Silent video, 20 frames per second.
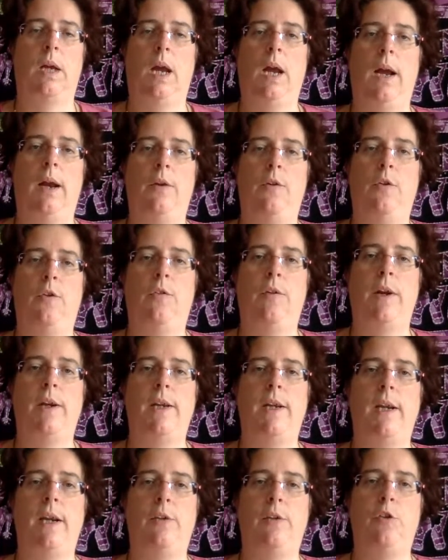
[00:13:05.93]
And
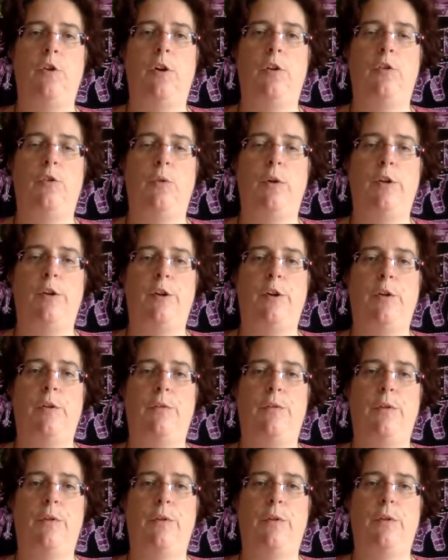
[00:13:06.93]
already, as you are switching off
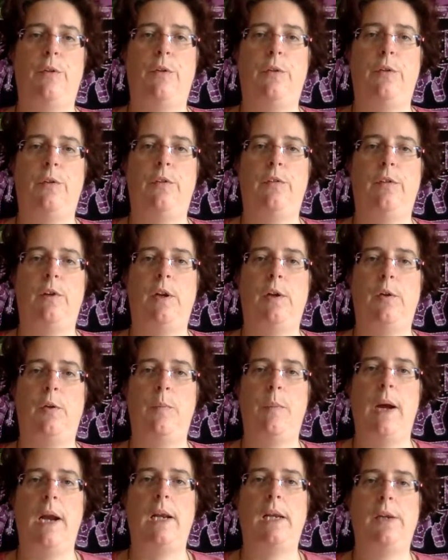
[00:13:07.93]
your thoughts, little
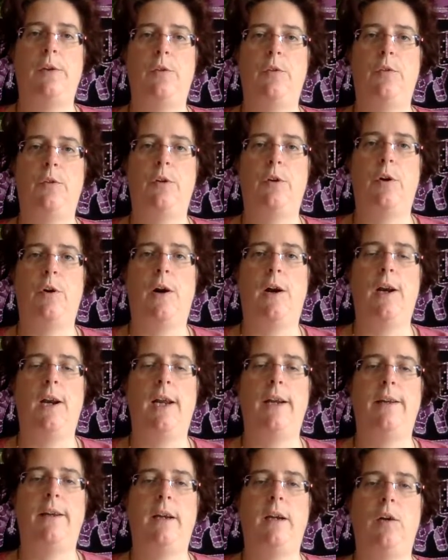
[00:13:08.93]
by little, you are
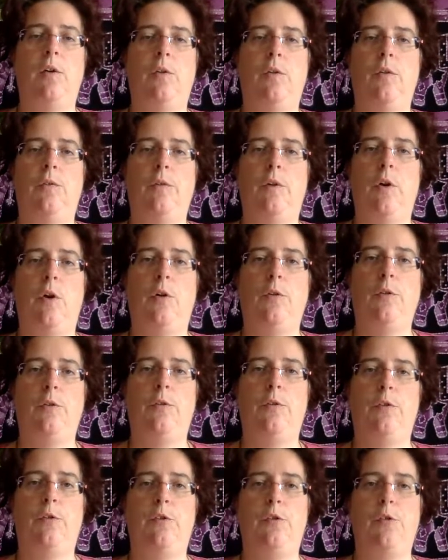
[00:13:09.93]
letting go of a lot of
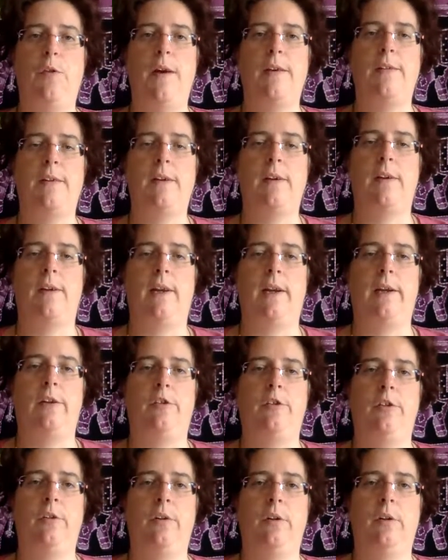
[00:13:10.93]
stress and
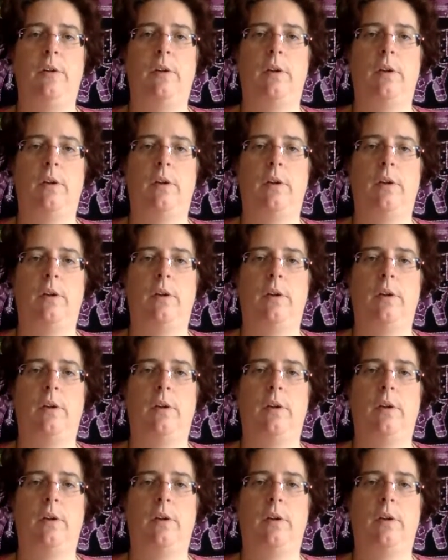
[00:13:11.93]
tension,